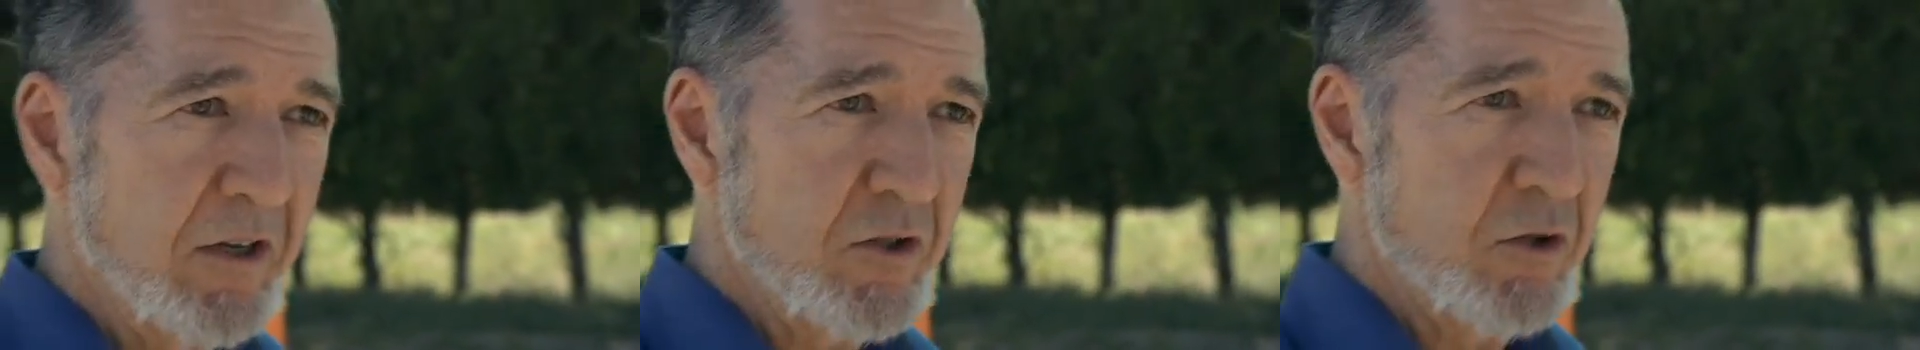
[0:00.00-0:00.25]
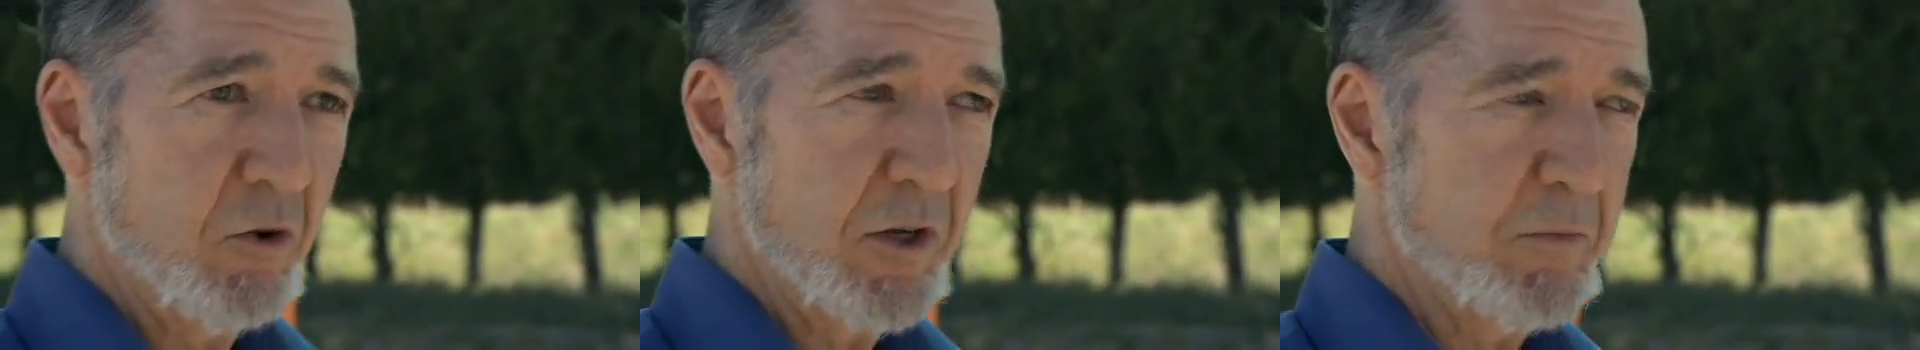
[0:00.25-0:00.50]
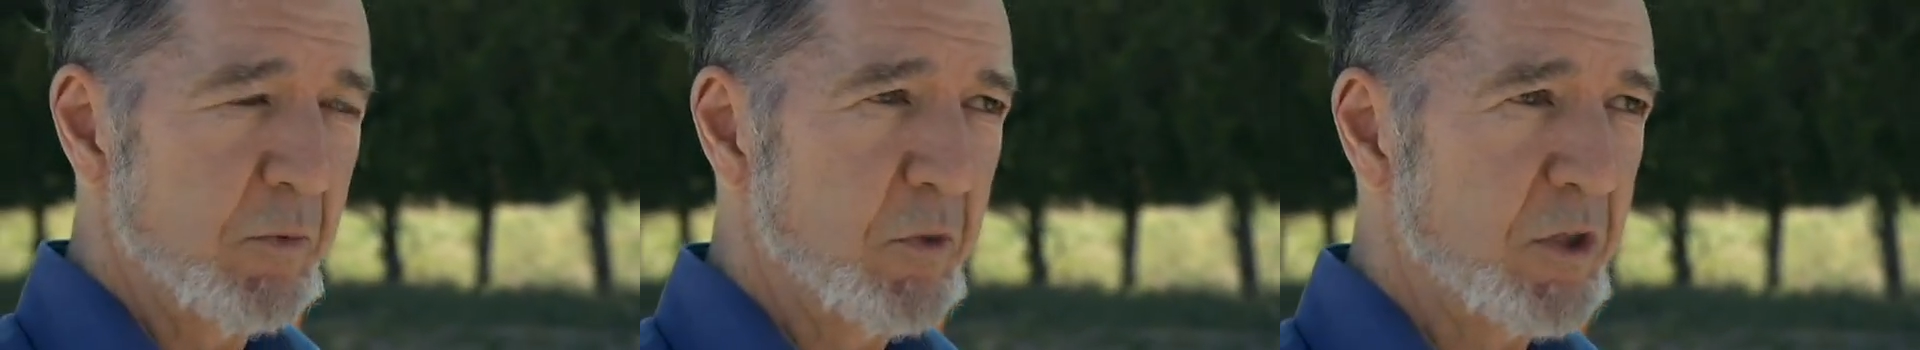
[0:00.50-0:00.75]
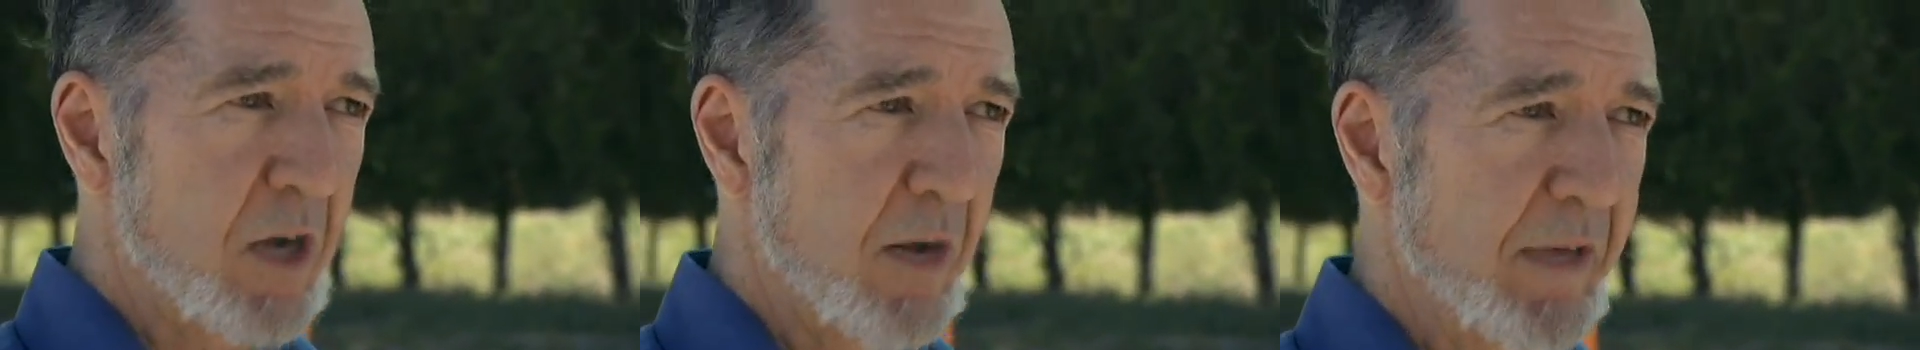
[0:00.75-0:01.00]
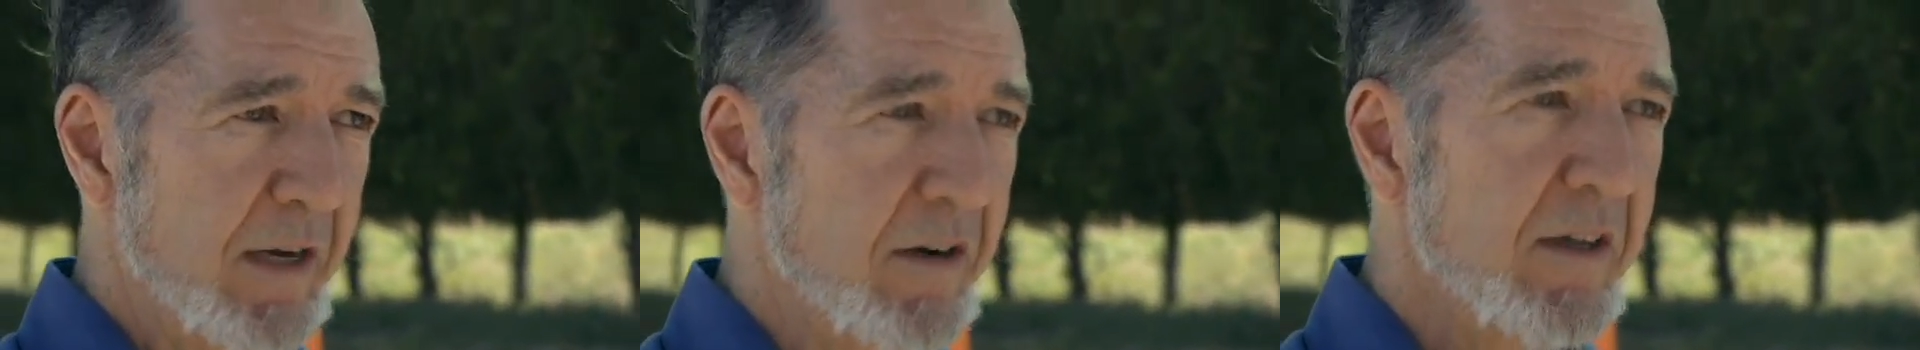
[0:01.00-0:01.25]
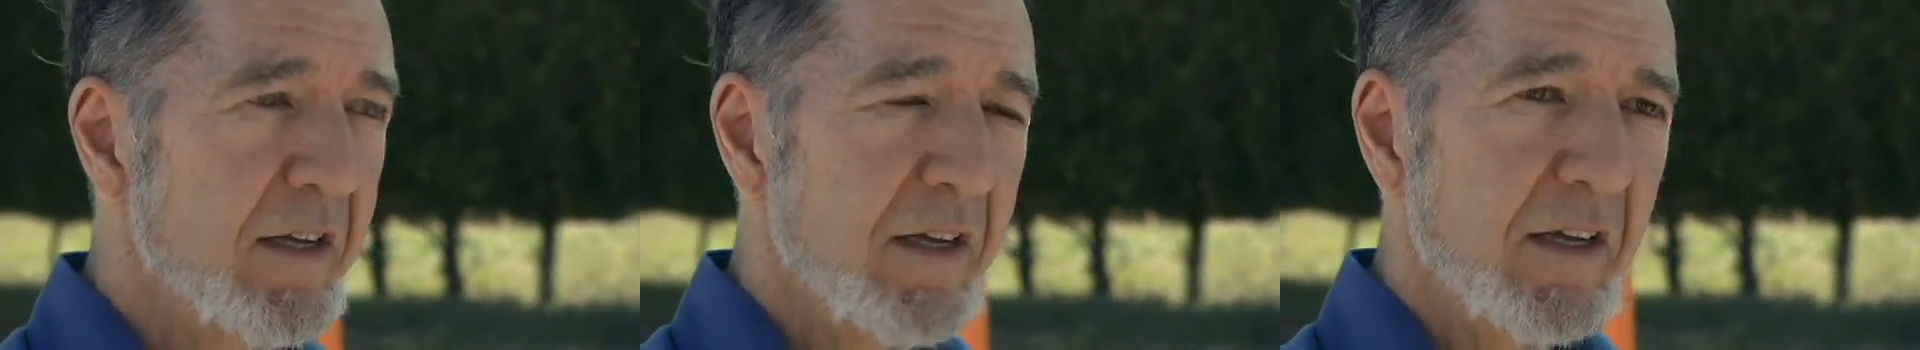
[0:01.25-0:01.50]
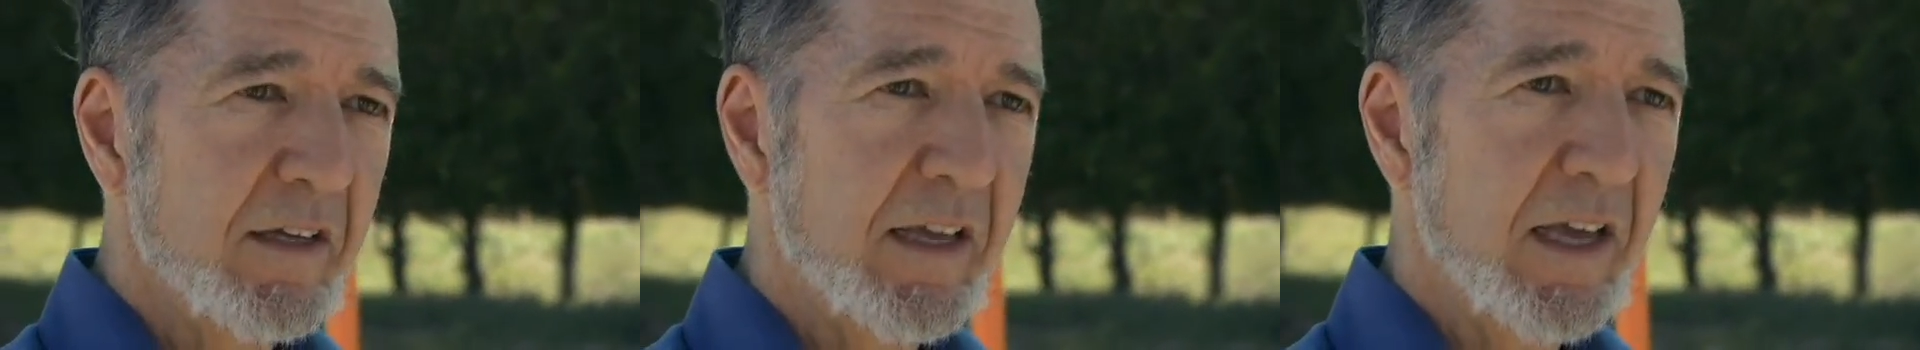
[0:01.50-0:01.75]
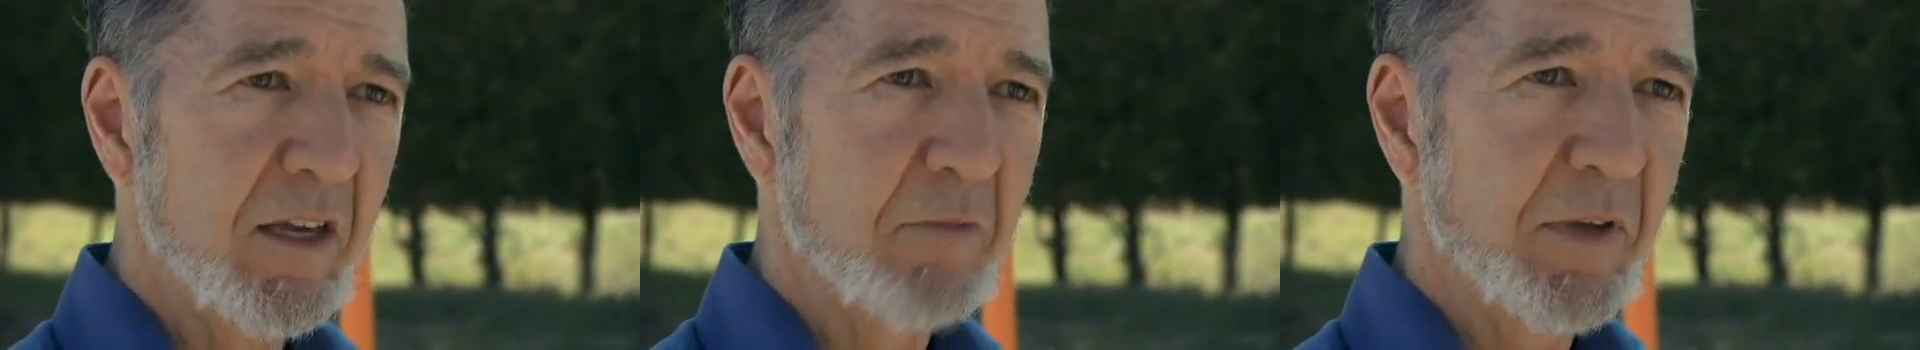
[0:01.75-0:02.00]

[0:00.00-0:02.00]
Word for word: an assortman would come in and kill them.